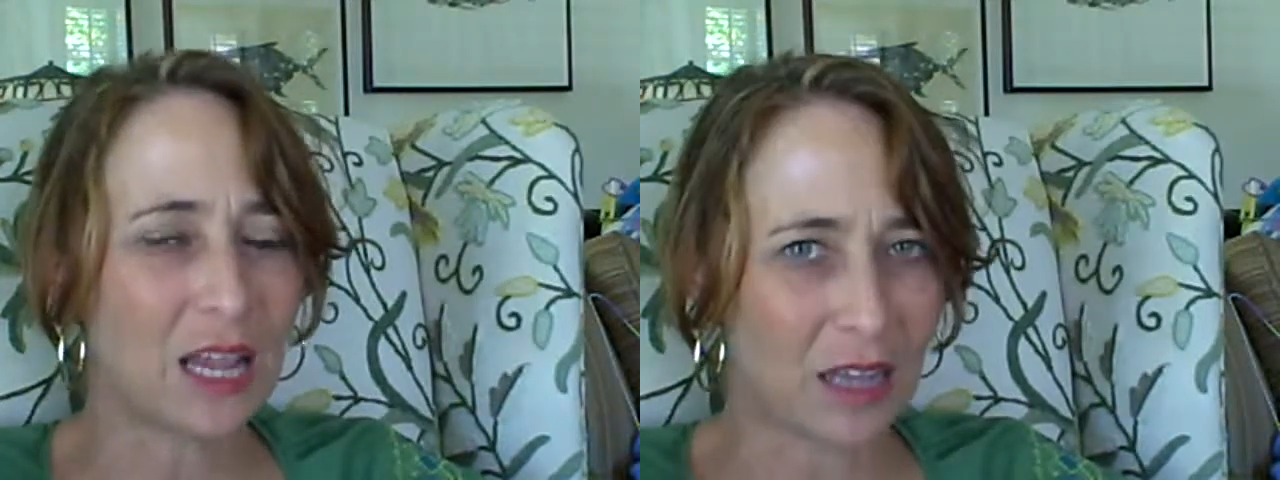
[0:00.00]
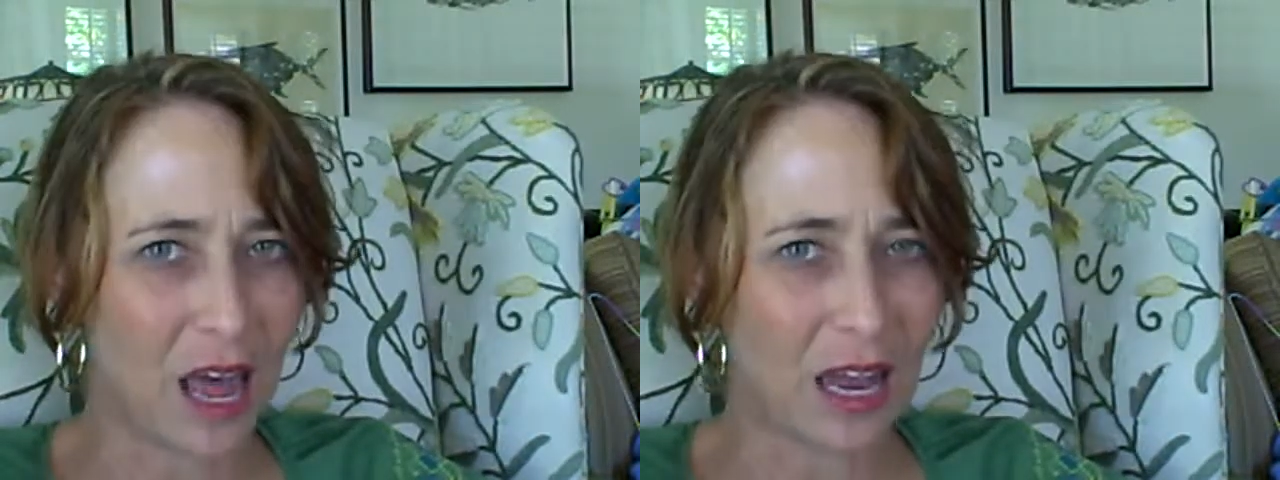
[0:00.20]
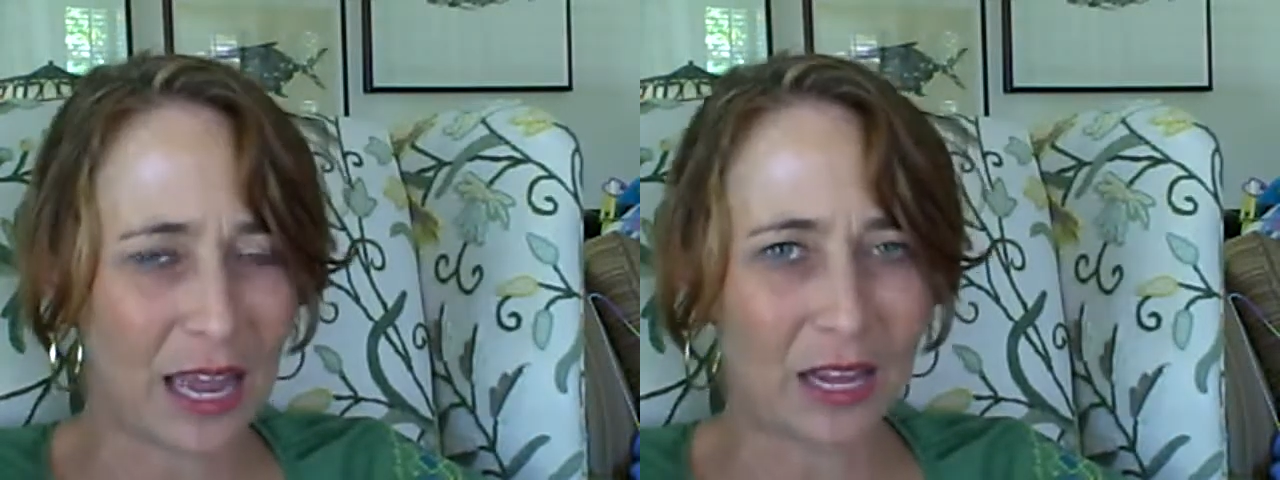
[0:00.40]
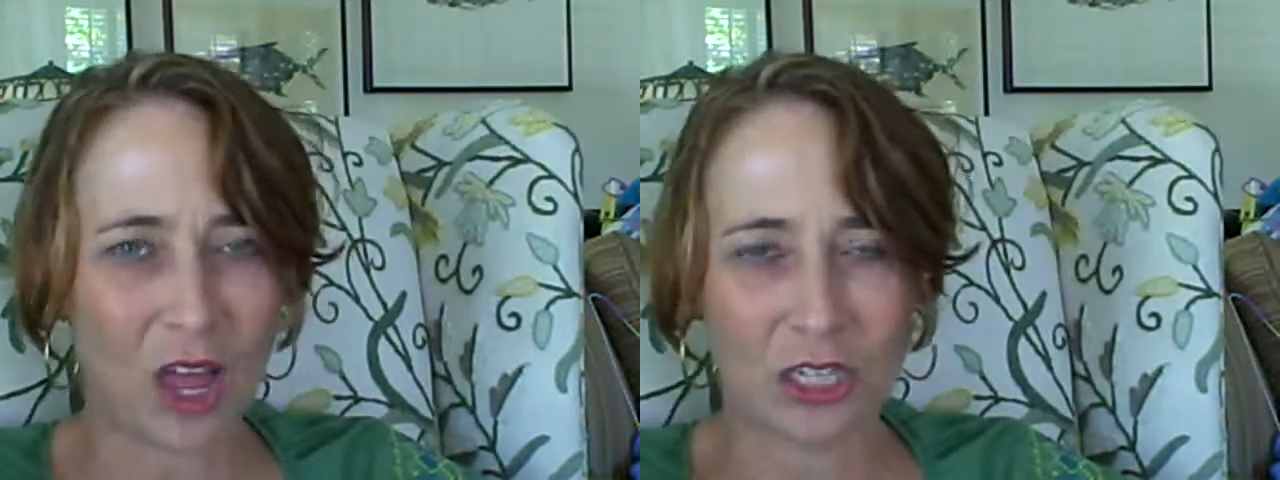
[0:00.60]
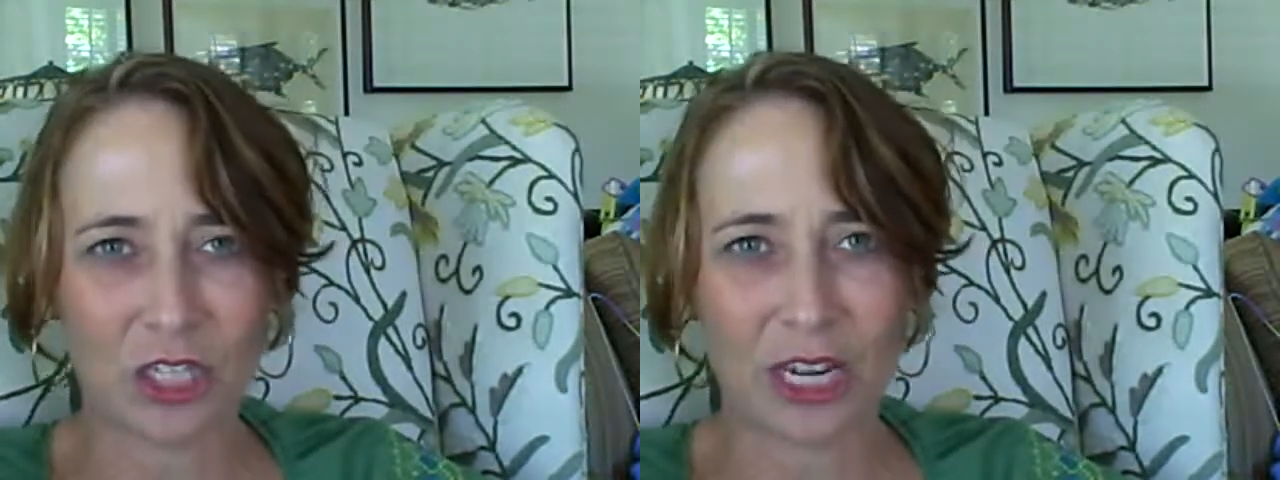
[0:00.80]
a lot like
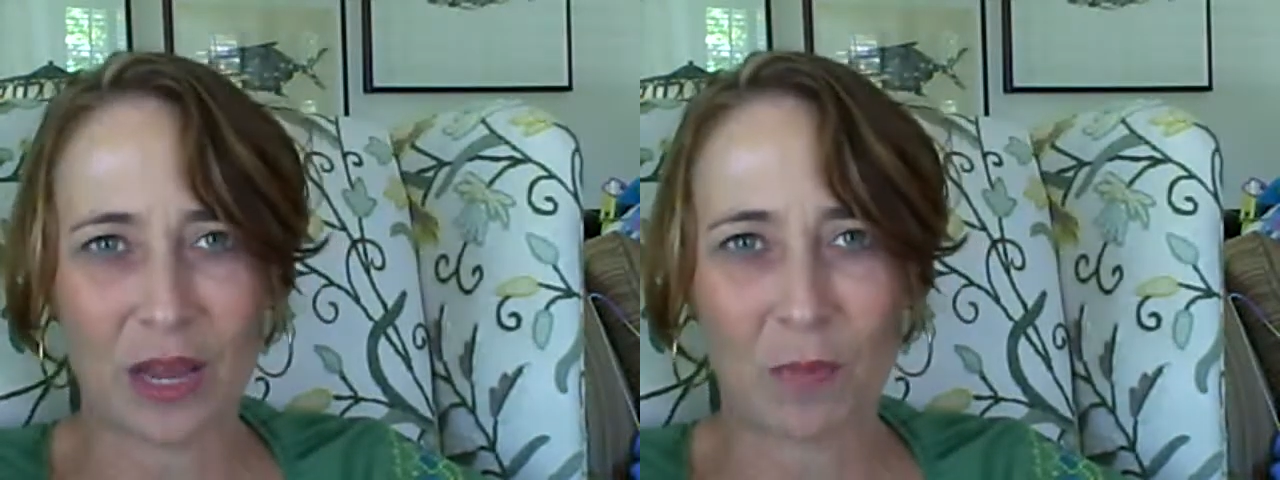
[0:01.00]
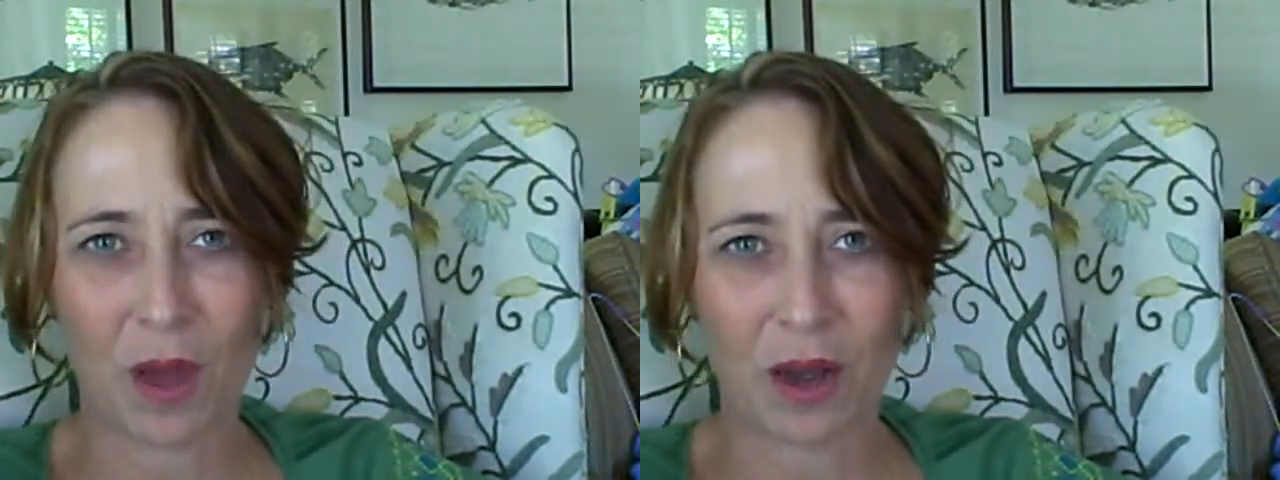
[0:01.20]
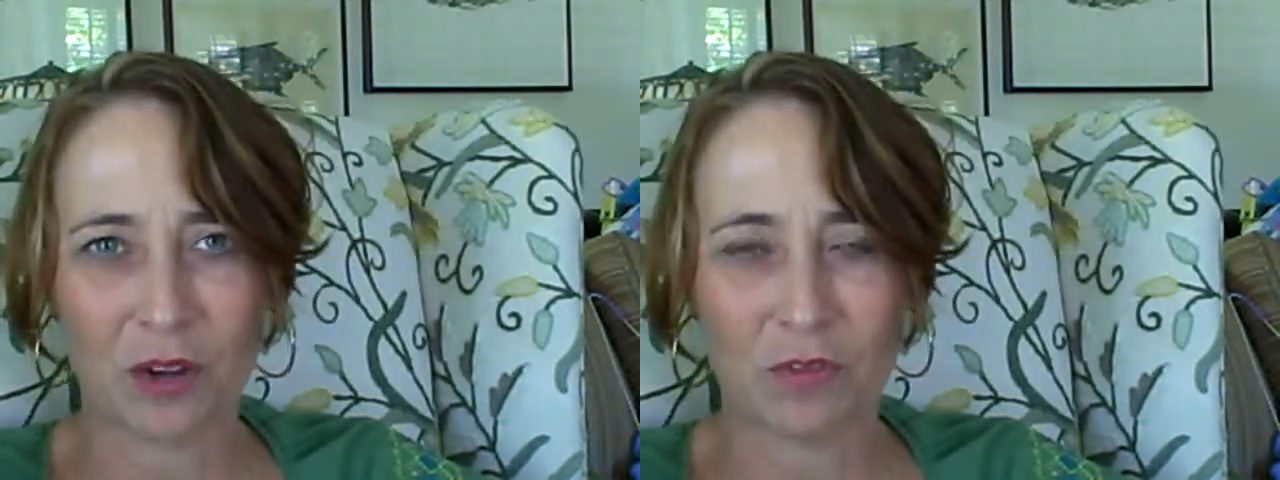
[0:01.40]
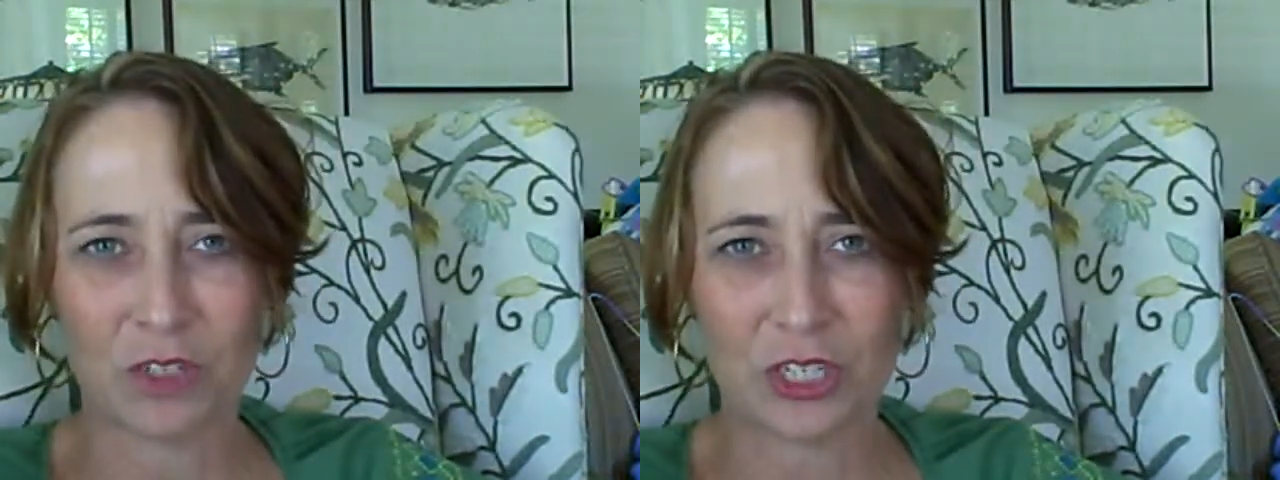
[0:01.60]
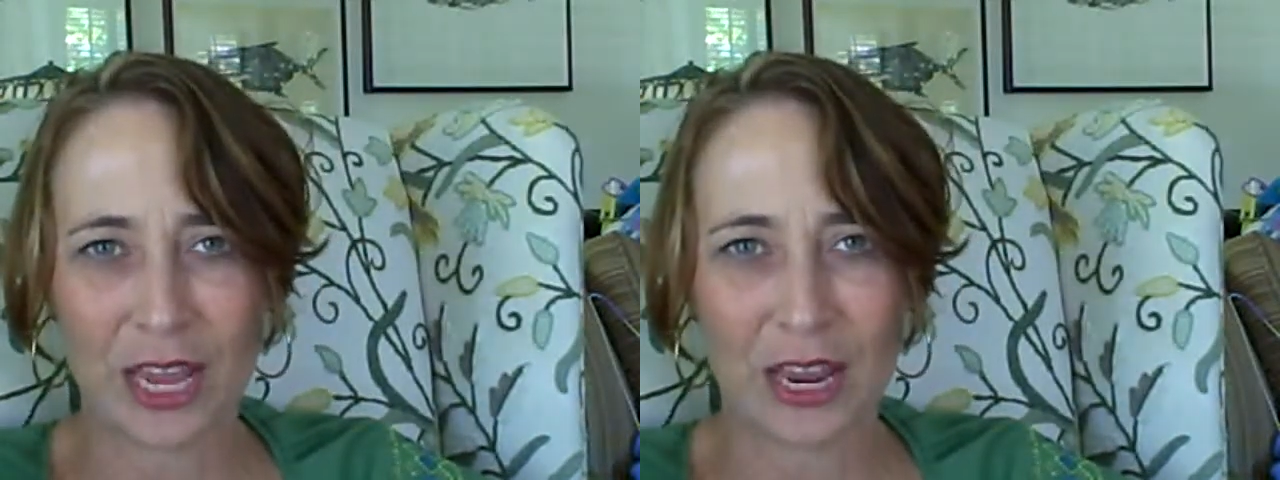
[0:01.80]
launching a product for
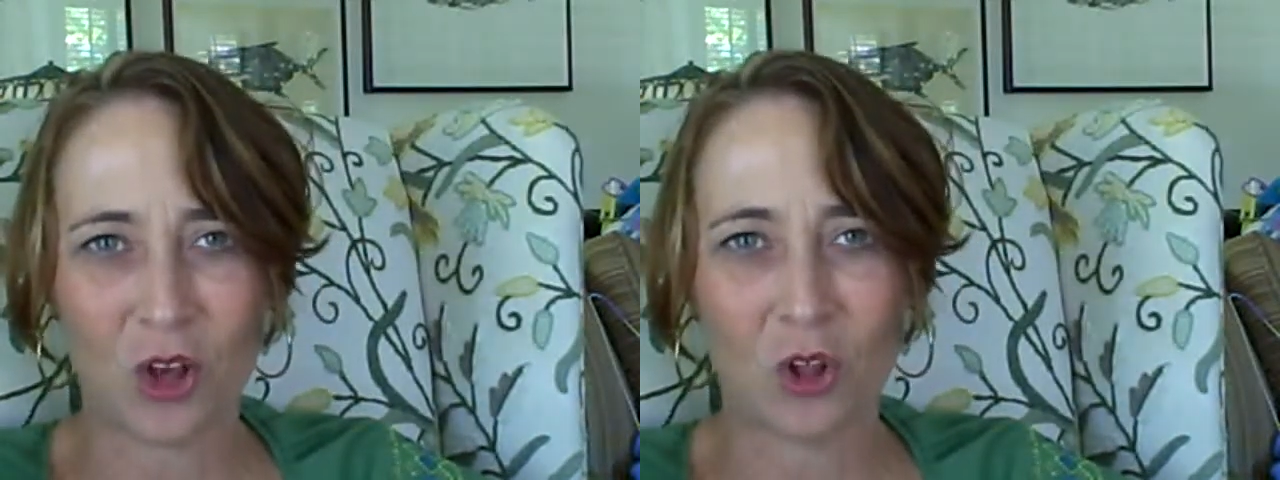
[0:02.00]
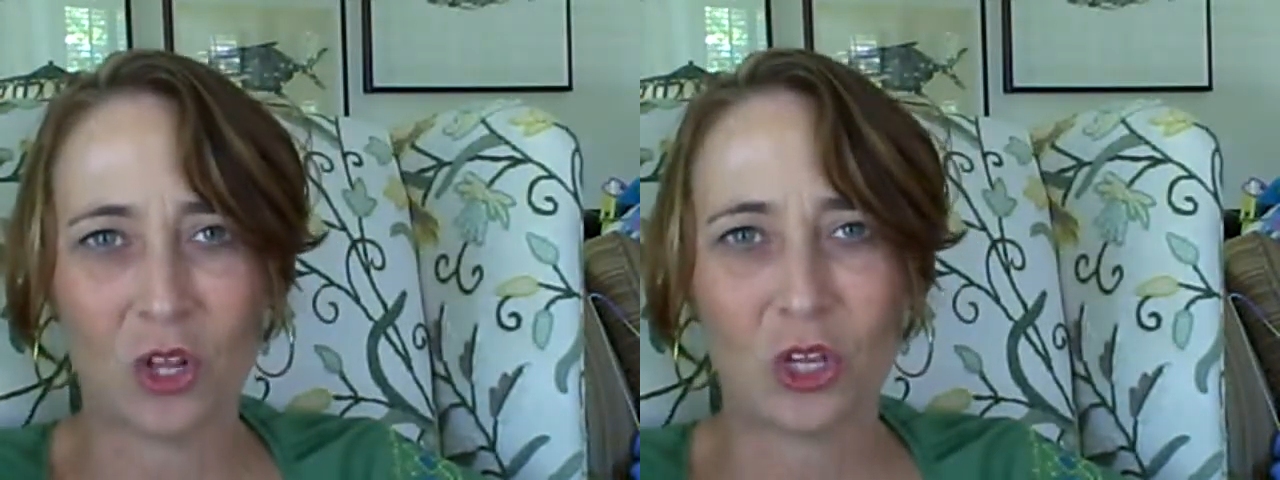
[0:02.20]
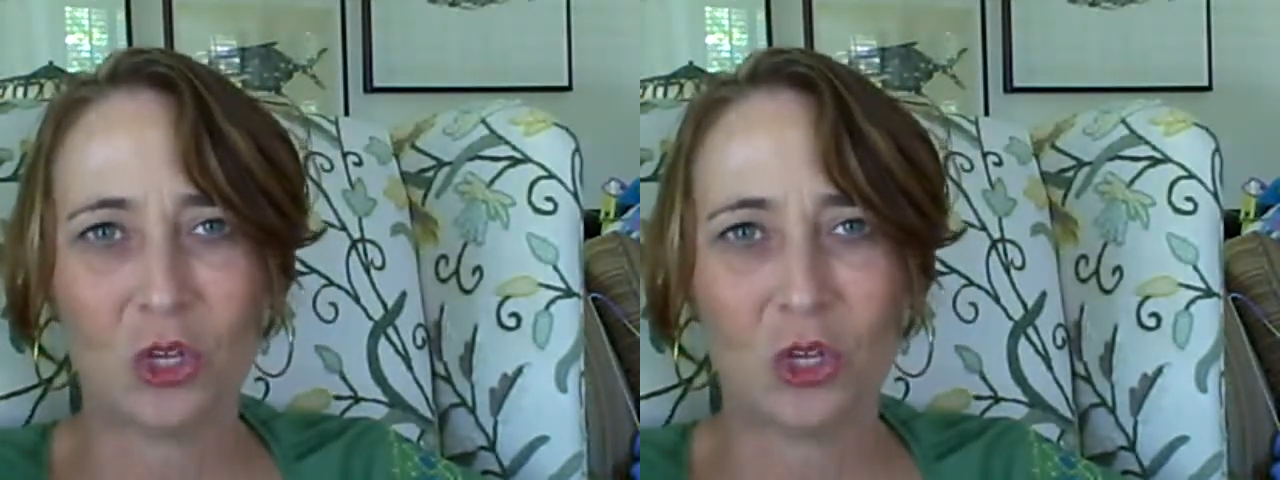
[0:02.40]
sale.